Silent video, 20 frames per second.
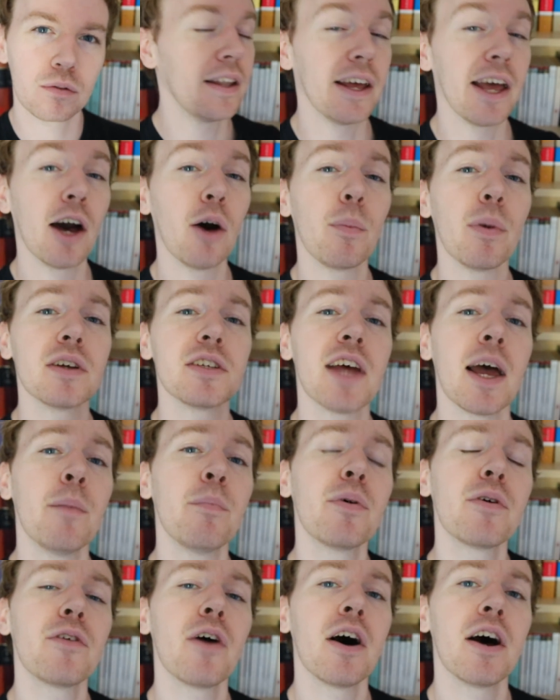They help us
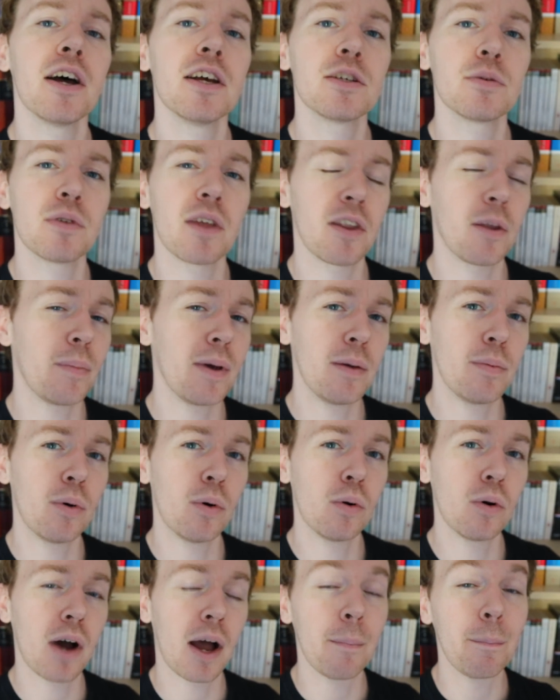empathize with other
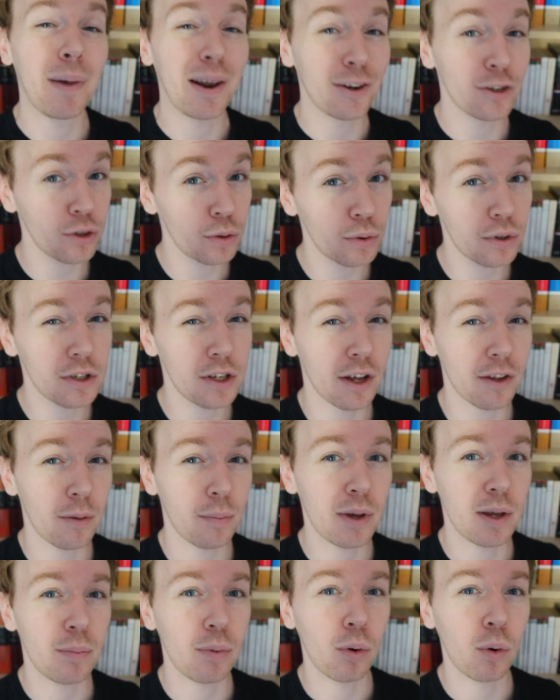people and better talk to other
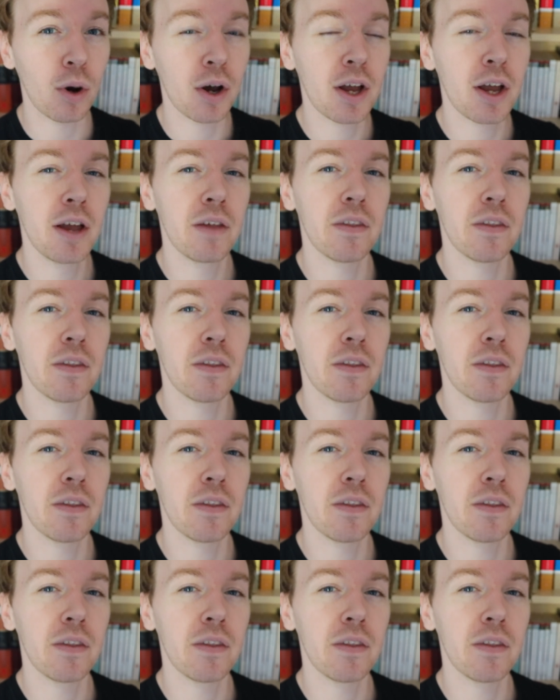people.